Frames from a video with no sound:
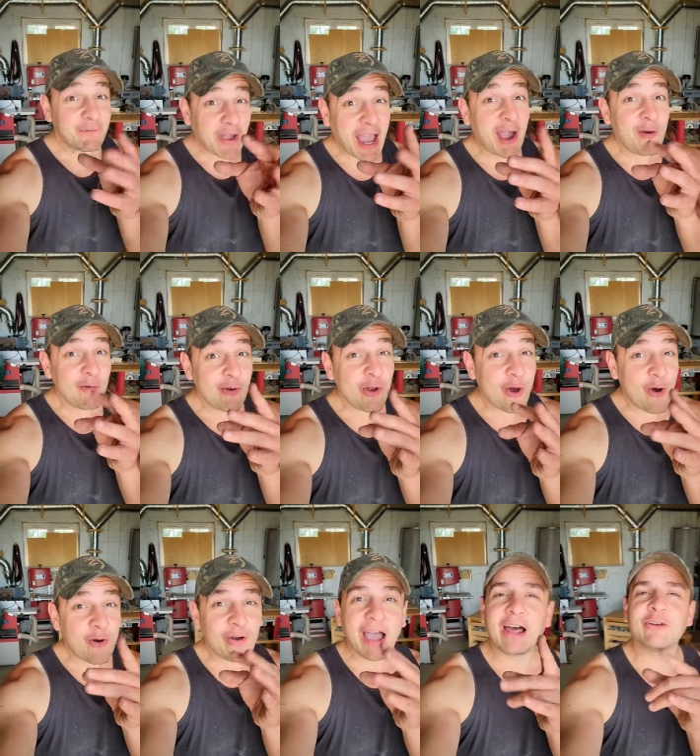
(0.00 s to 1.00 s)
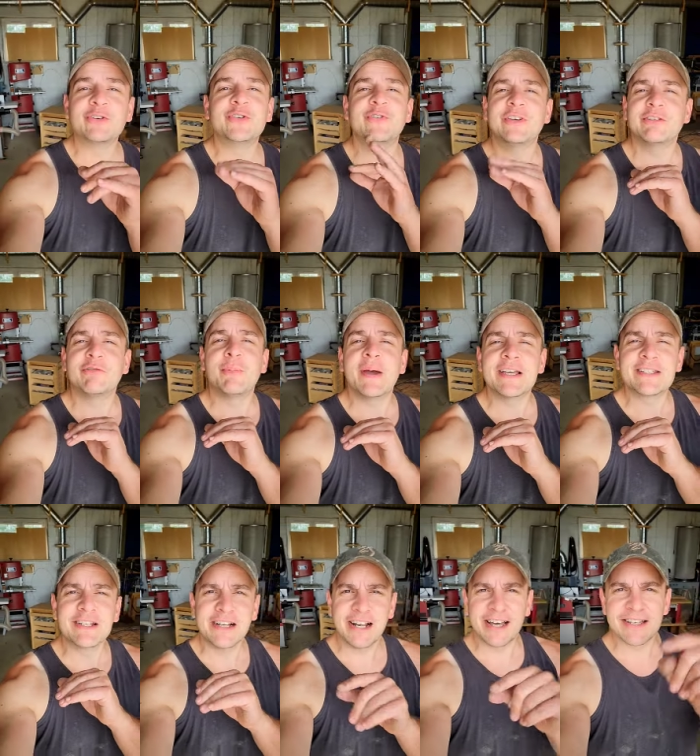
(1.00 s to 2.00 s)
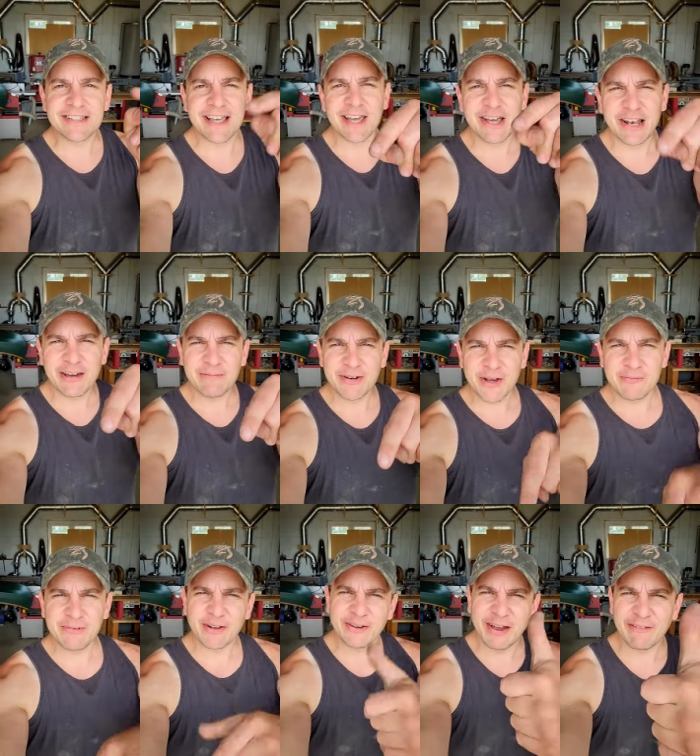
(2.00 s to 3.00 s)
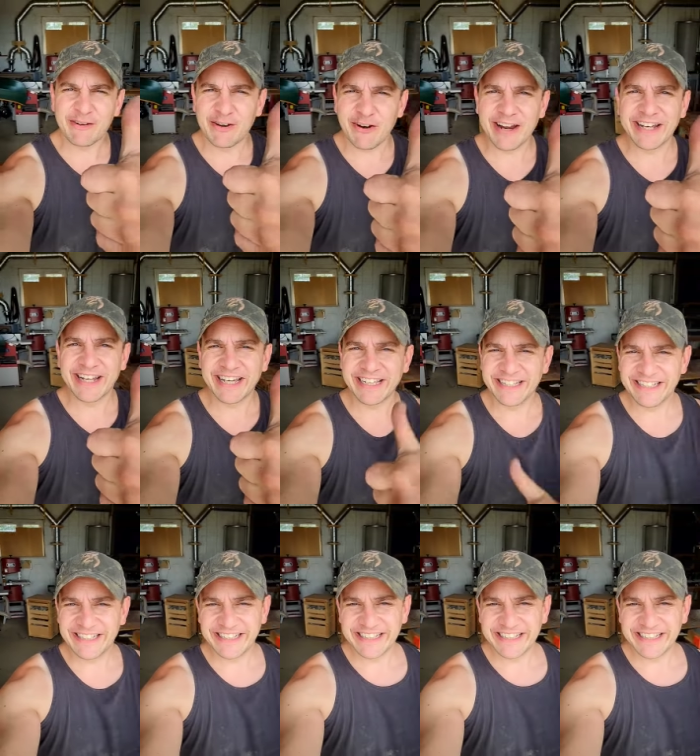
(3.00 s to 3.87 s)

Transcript: valve long. How long do you think the repair's going to last there? You let me know below. You have a great day.